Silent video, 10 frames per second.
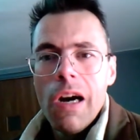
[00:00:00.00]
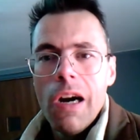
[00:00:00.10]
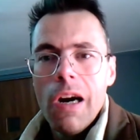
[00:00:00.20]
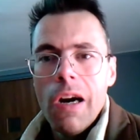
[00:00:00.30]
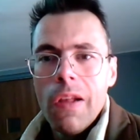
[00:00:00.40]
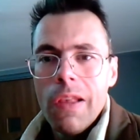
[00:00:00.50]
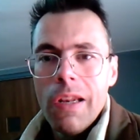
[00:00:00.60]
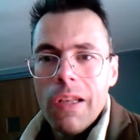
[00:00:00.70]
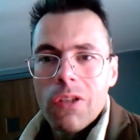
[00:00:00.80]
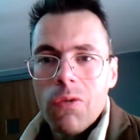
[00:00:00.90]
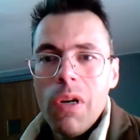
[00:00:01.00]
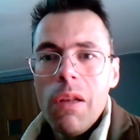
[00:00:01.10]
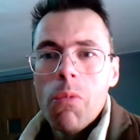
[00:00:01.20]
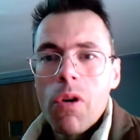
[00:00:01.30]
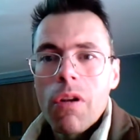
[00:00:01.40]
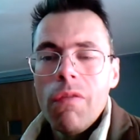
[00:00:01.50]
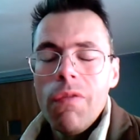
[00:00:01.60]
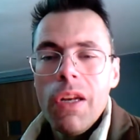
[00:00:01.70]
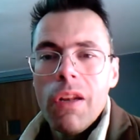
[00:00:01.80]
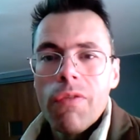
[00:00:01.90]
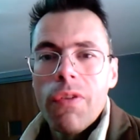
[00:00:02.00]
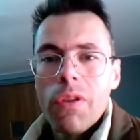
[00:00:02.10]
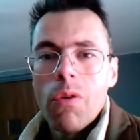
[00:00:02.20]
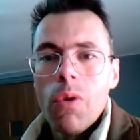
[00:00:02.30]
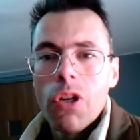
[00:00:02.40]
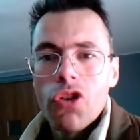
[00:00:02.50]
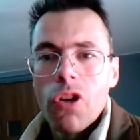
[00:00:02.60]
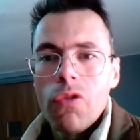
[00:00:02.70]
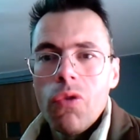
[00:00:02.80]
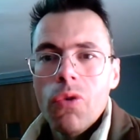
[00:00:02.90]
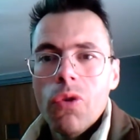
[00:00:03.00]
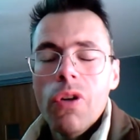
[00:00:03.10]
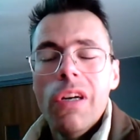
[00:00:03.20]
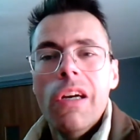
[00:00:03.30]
Uh, and it's really more convenient for the Russia to